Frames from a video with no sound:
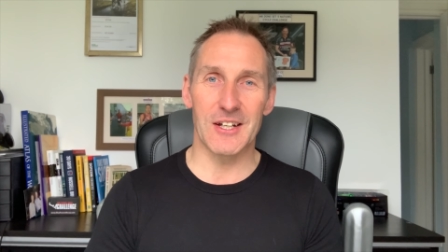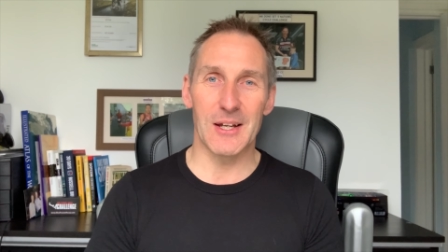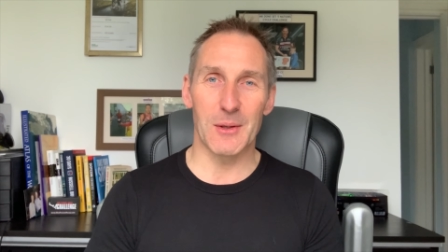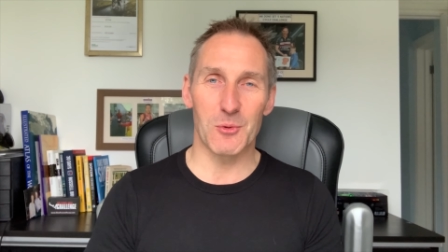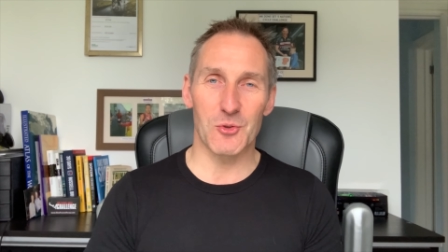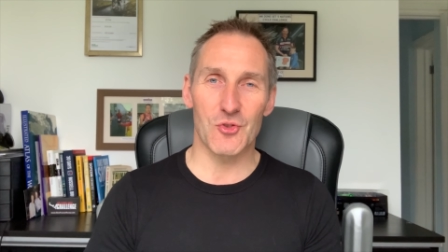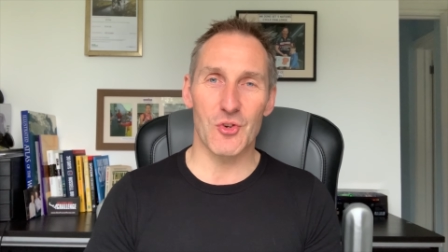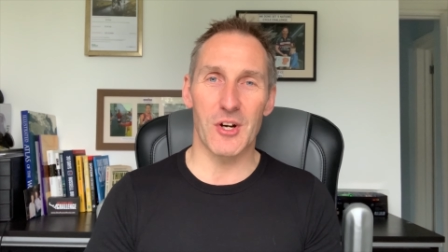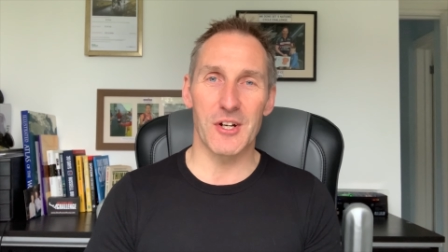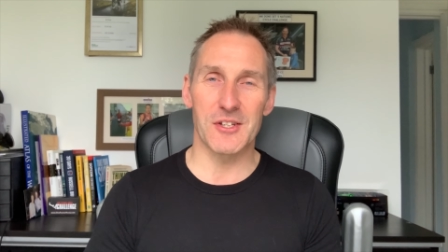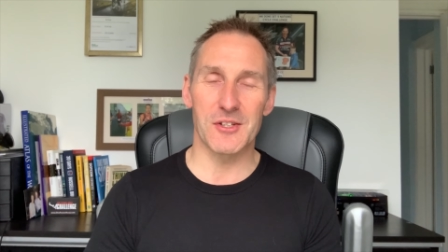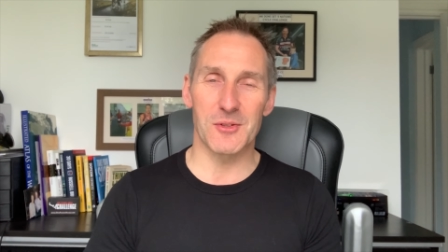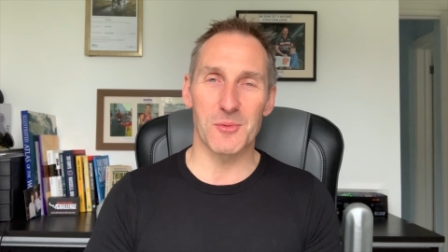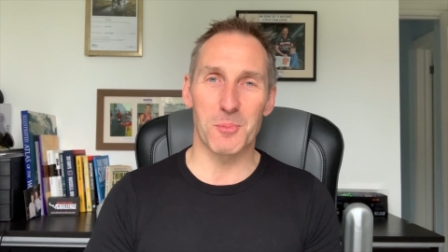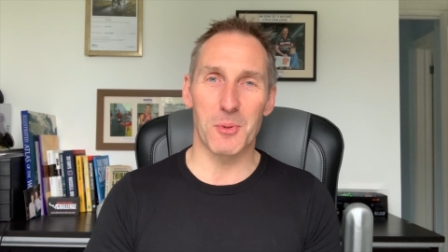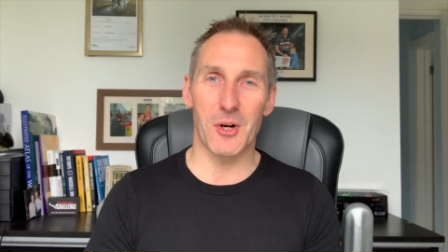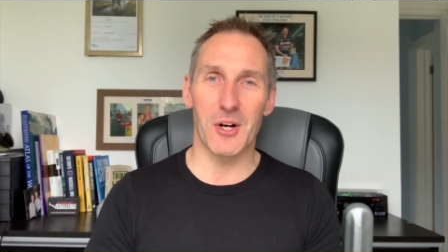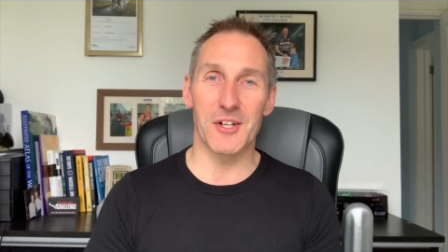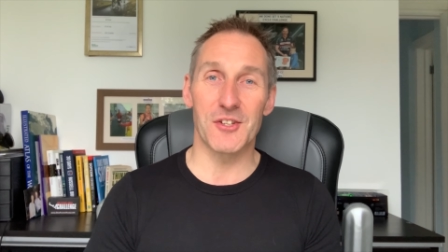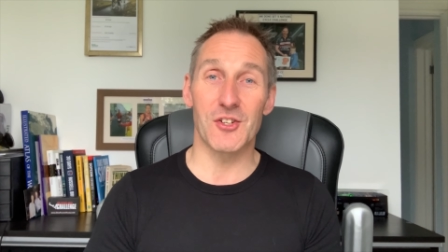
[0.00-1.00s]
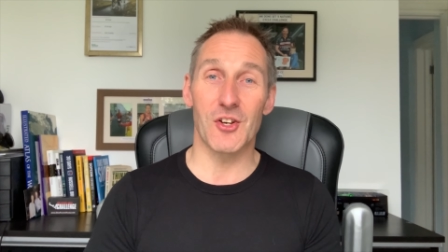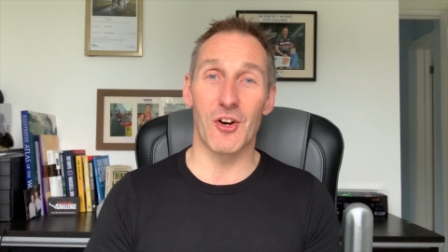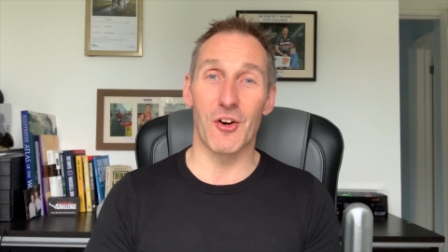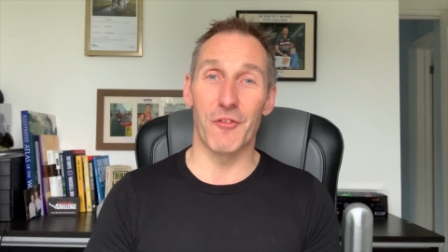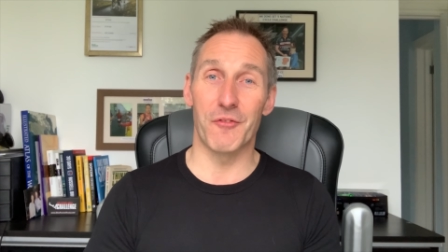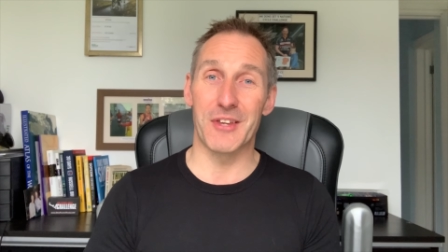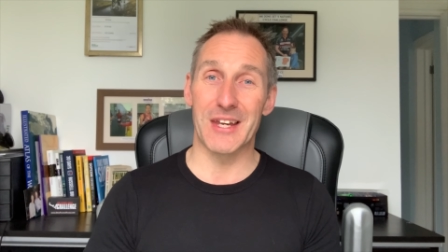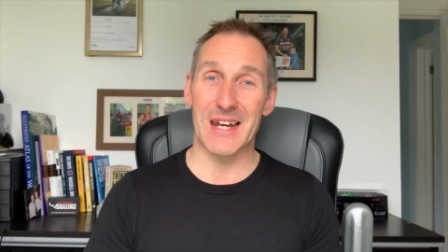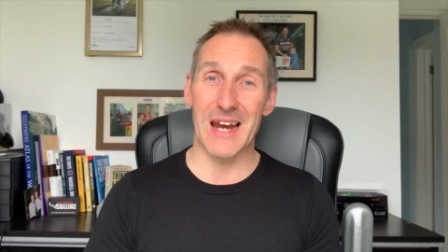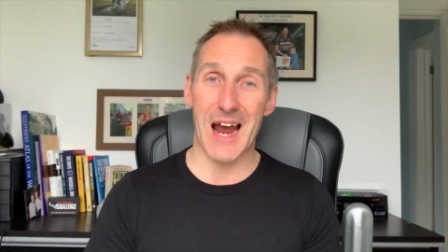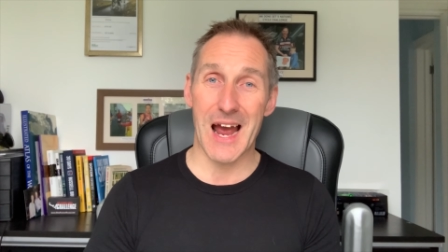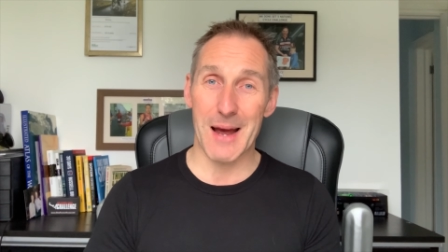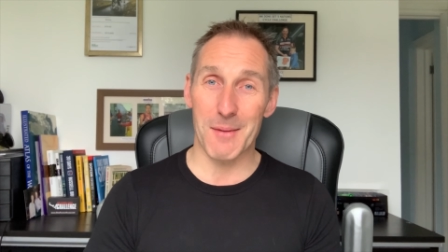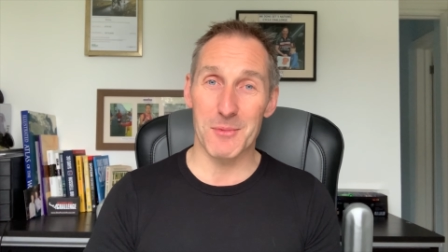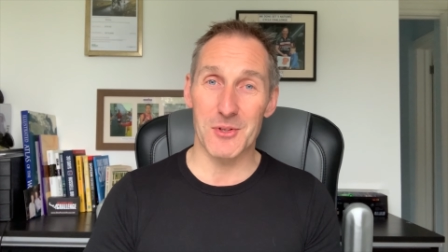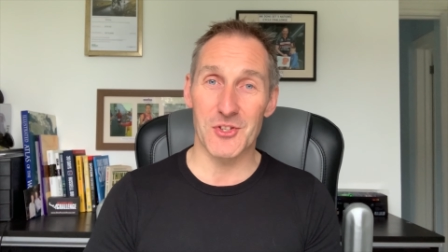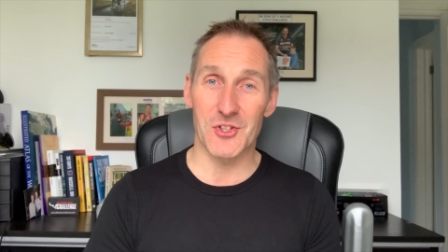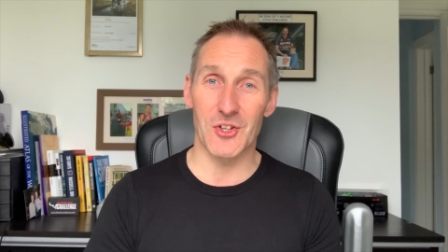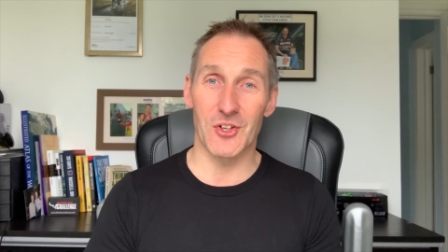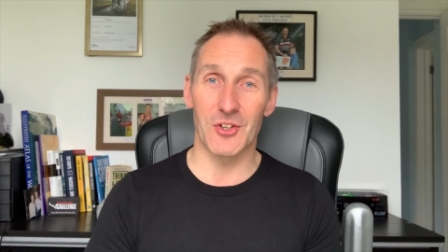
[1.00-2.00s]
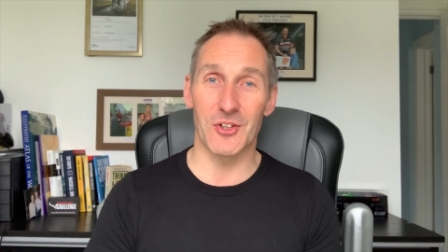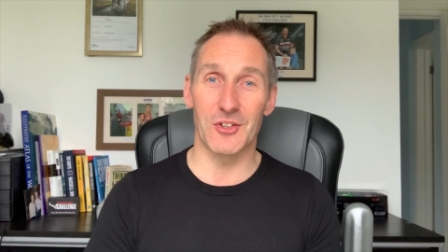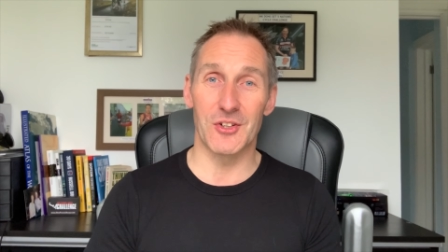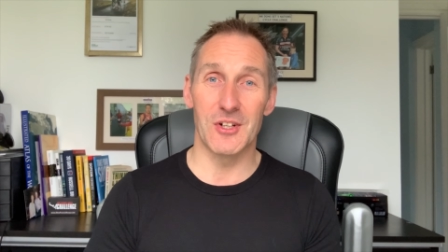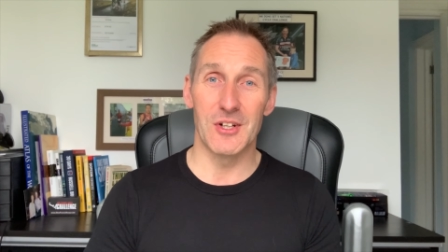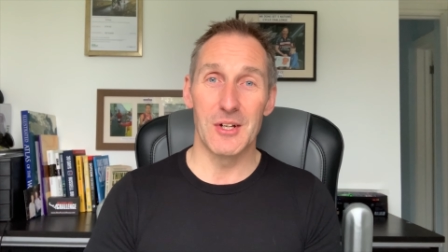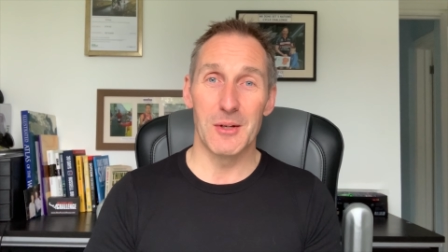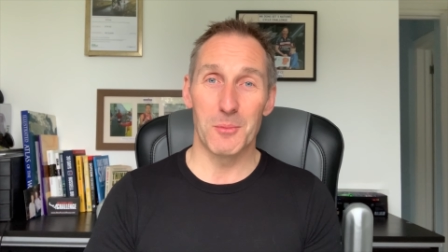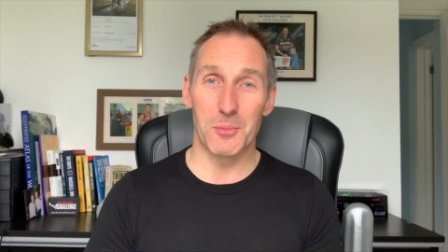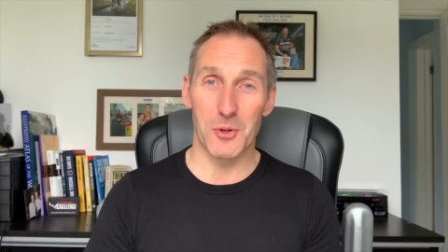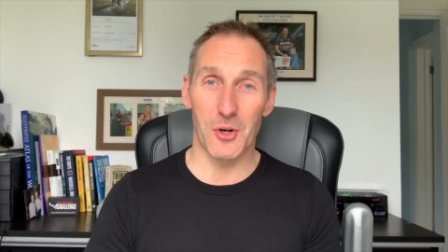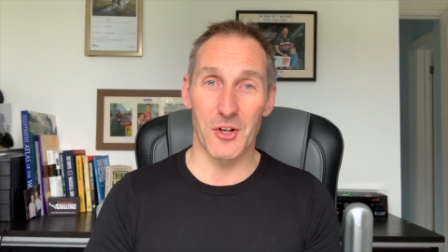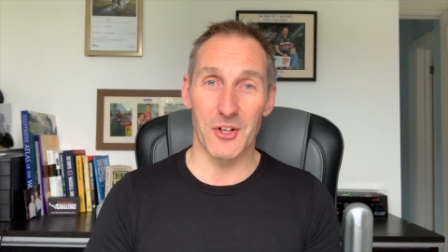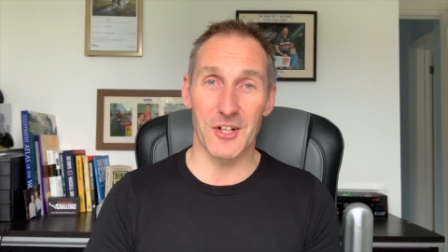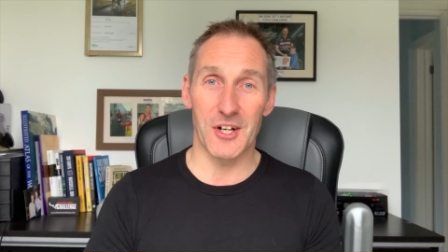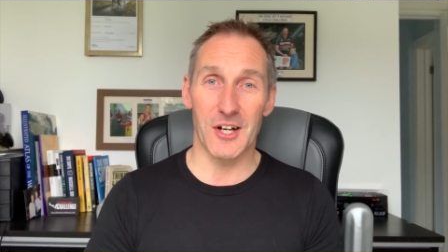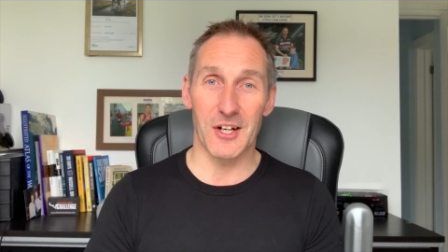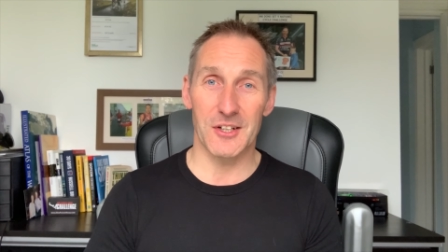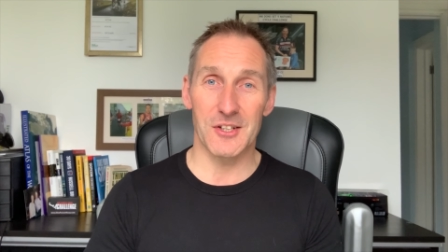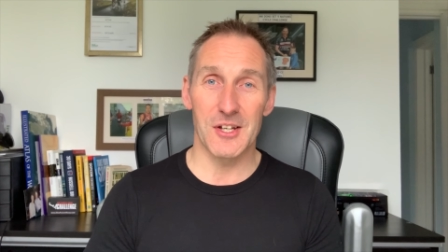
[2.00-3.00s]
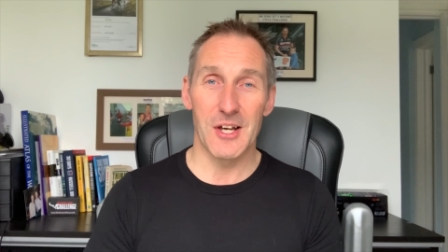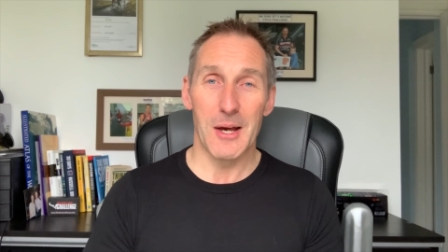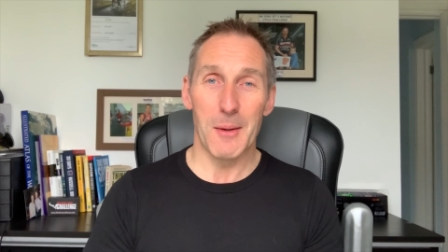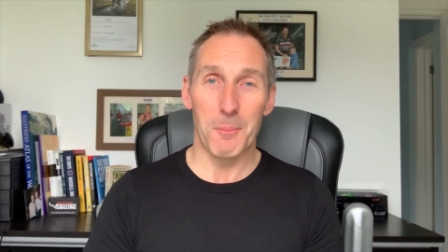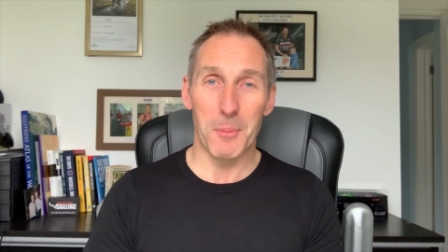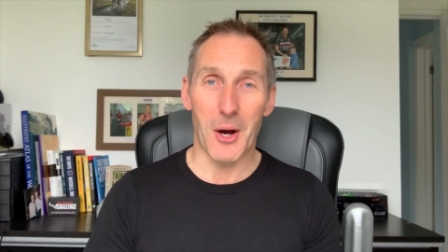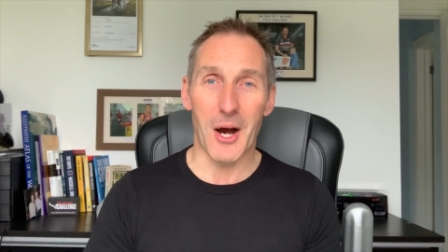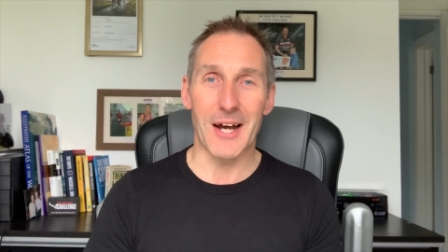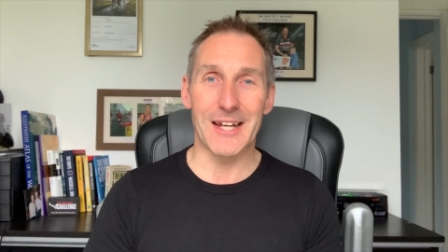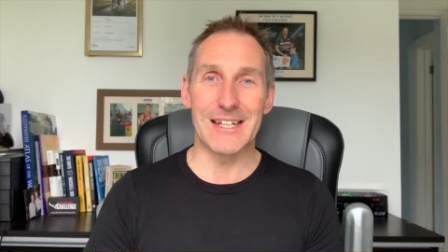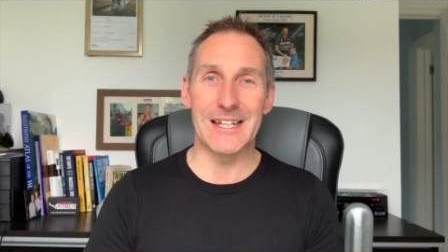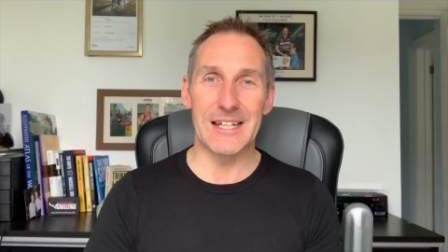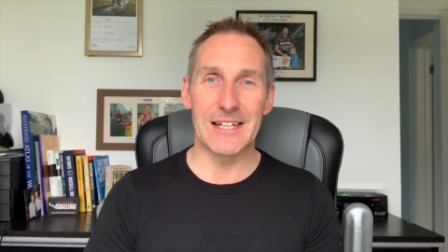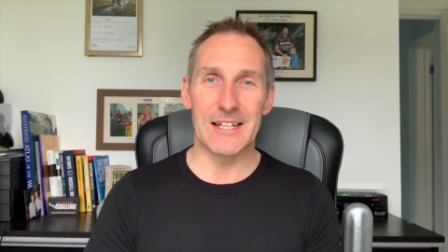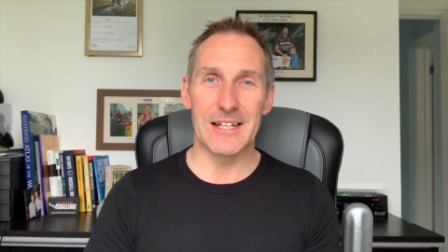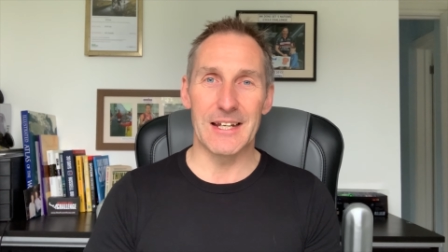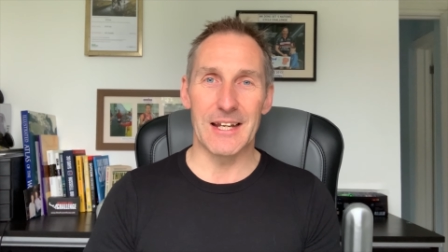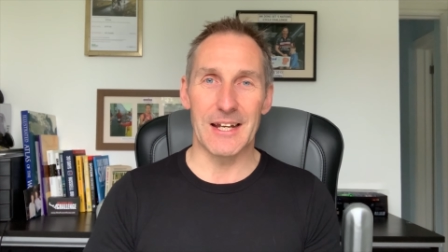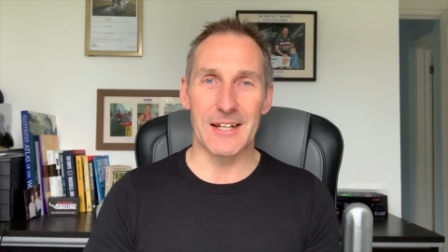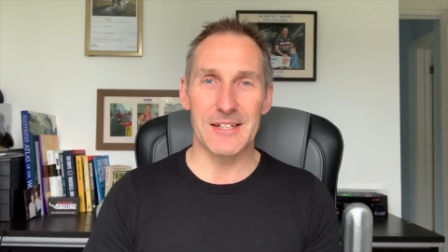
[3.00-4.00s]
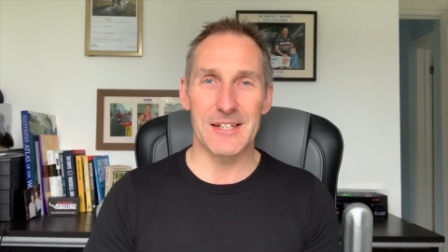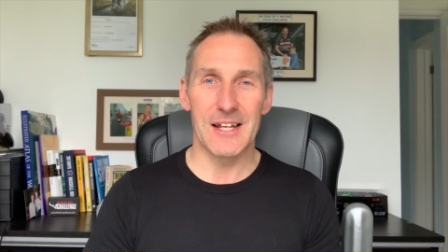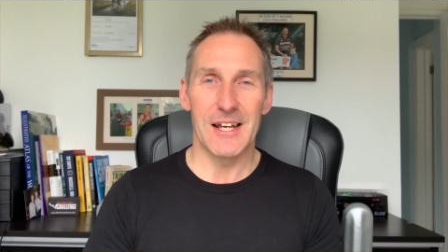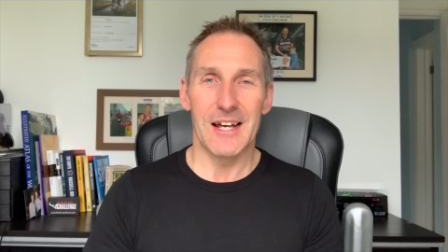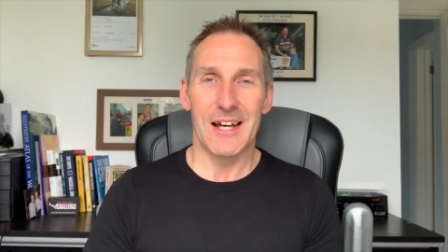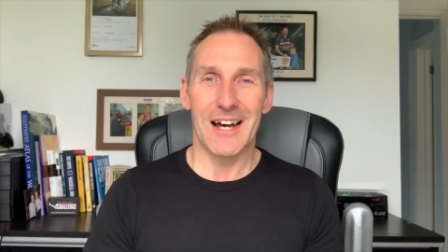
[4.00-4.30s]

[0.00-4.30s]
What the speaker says: It was twice the price of the Amazon product, but I needed it.